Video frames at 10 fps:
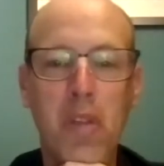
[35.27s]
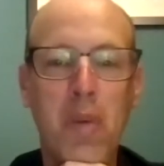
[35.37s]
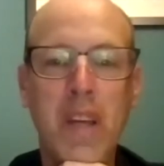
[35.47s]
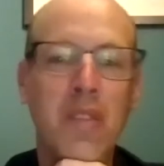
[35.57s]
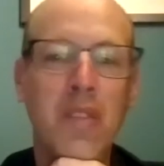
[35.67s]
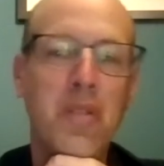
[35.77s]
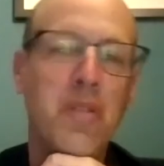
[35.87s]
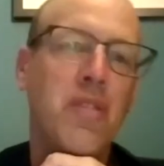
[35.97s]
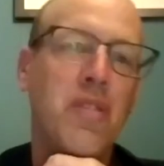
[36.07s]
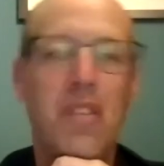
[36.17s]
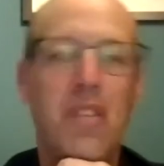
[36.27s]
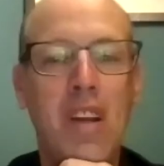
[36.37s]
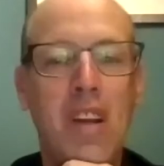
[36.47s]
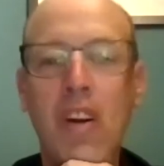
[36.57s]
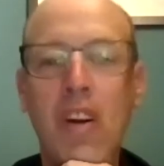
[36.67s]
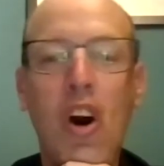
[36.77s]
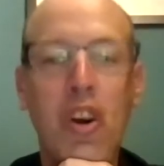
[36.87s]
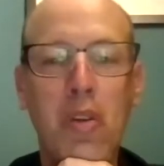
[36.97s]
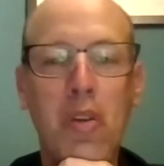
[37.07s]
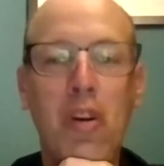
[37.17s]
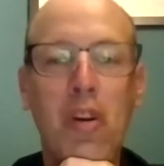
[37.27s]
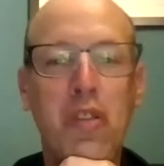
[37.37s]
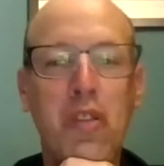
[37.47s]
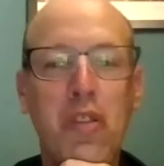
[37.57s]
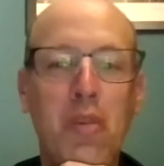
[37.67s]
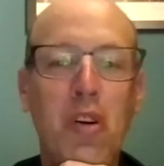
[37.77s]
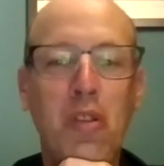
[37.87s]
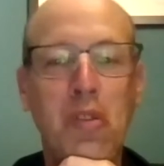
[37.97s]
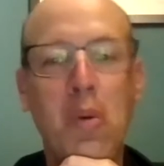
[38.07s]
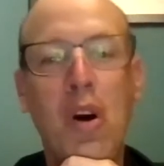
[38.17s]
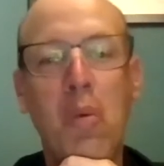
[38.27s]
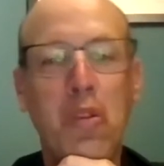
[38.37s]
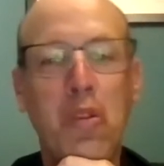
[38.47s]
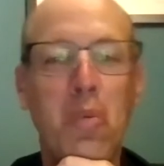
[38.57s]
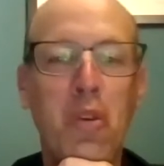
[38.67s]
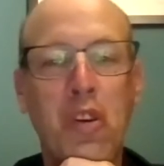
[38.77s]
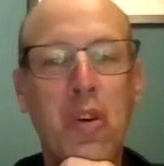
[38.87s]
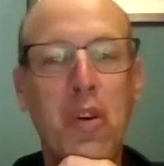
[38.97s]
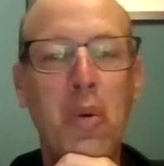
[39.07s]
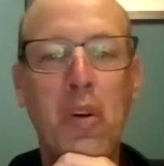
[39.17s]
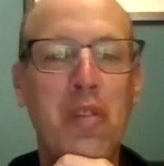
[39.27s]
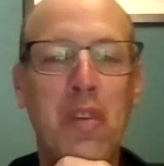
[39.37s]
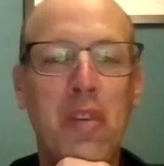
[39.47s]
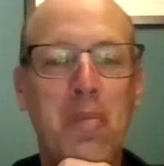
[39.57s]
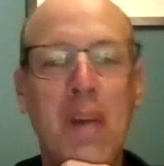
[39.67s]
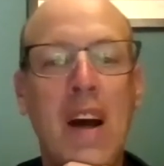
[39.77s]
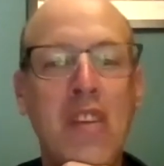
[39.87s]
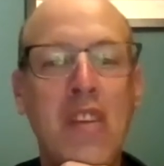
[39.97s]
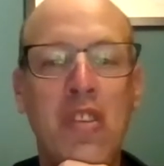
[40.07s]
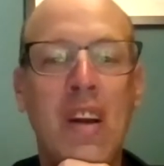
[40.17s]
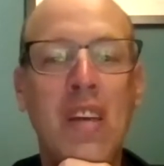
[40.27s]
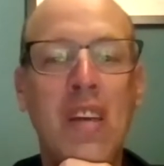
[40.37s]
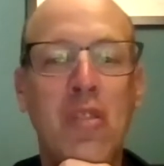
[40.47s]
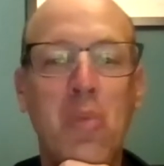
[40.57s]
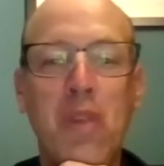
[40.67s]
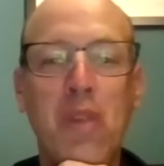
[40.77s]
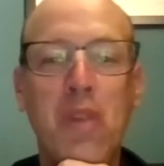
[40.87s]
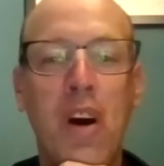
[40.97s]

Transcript: We can sit and argue the rights and wrongs of why it was and wasn't called off for ages and ages, and we've all heard